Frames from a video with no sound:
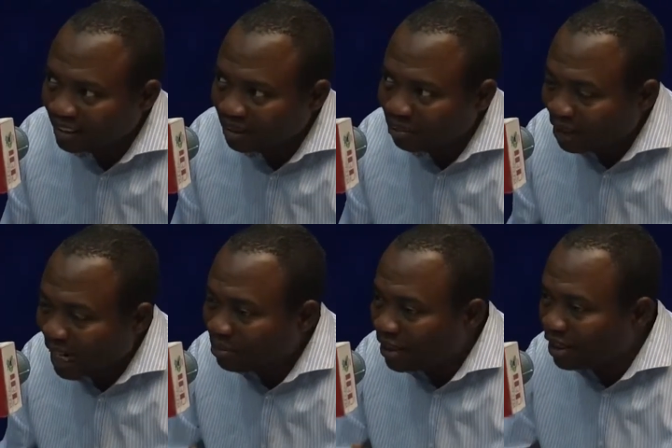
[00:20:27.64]
But
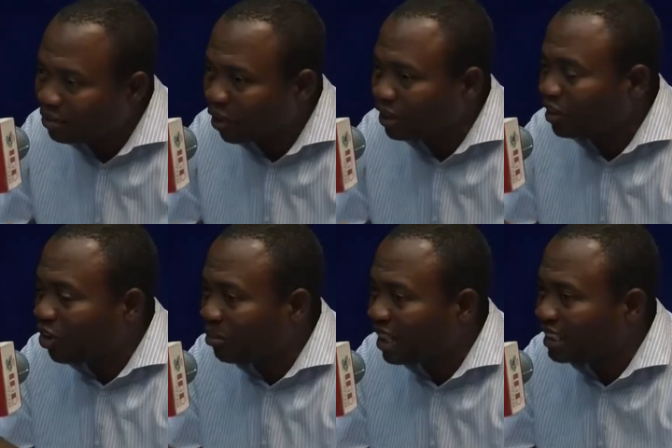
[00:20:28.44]
I believe what the
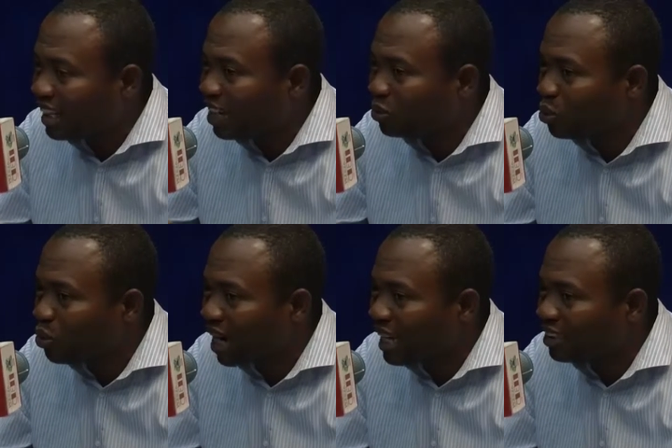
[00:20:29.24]
government is trying to
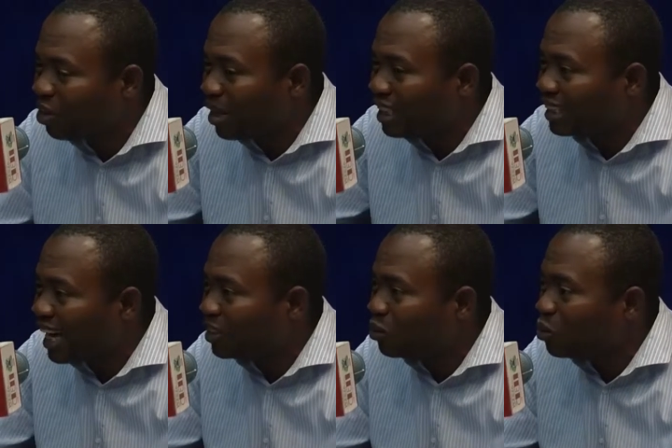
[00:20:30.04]
look at, the government is
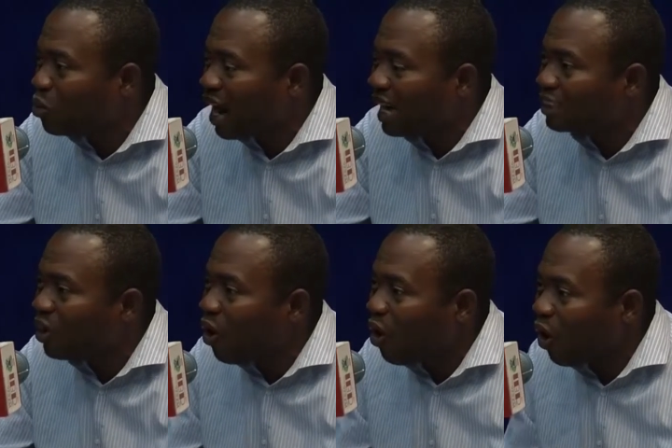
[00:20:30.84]
trying to look at
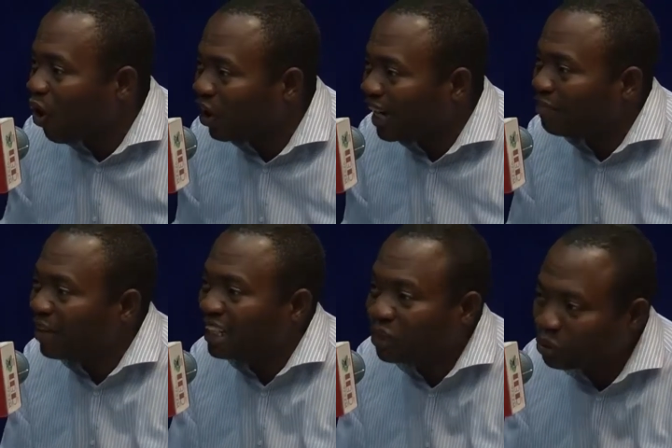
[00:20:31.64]
all
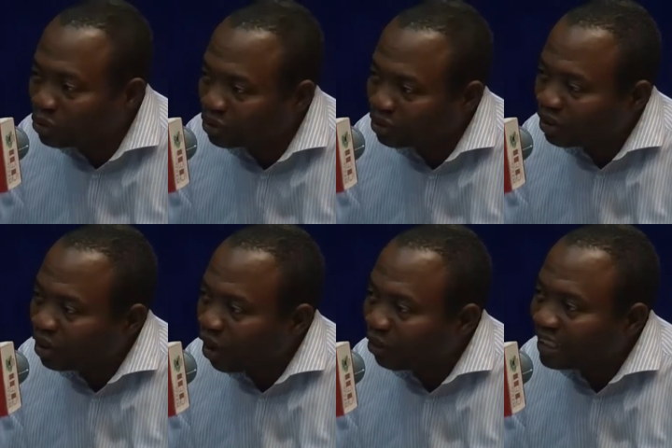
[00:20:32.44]
avenues
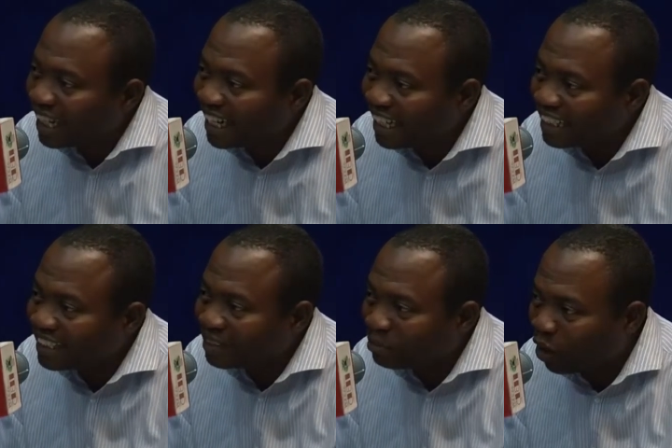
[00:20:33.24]
of
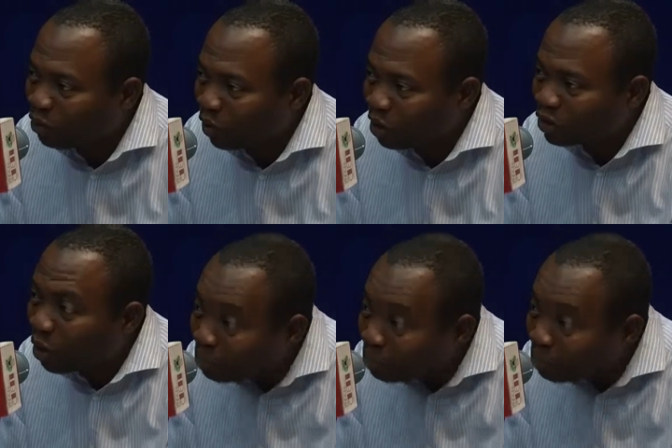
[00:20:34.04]
generating more funds, of